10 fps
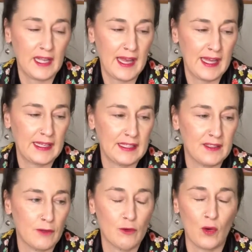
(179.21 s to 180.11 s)

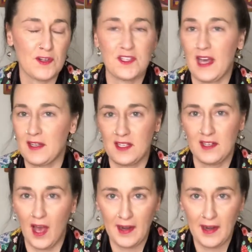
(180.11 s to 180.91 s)
and of course that did not